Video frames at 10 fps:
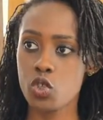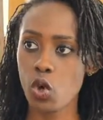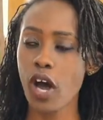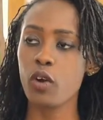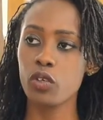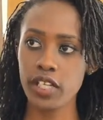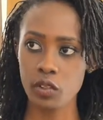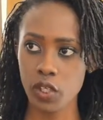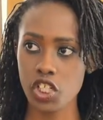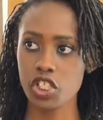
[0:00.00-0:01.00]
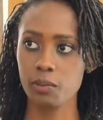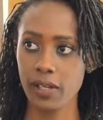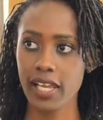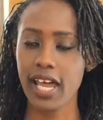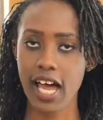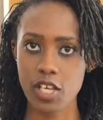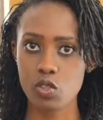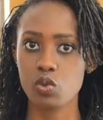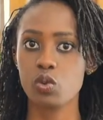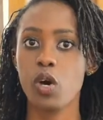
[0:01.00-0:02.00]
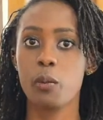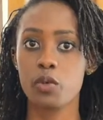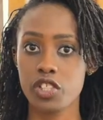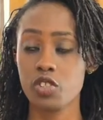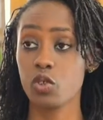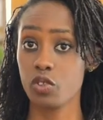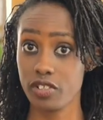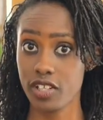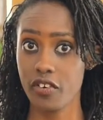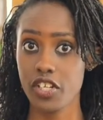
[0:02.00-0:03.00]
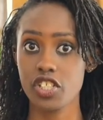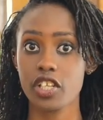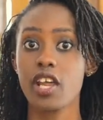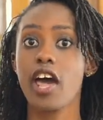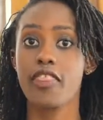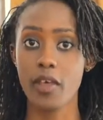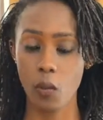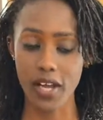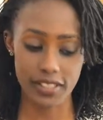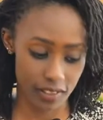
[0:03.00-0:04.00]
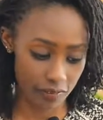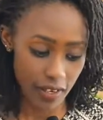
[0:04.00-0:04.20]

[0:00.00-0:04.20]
So a good education plan has to put into consideration the what if.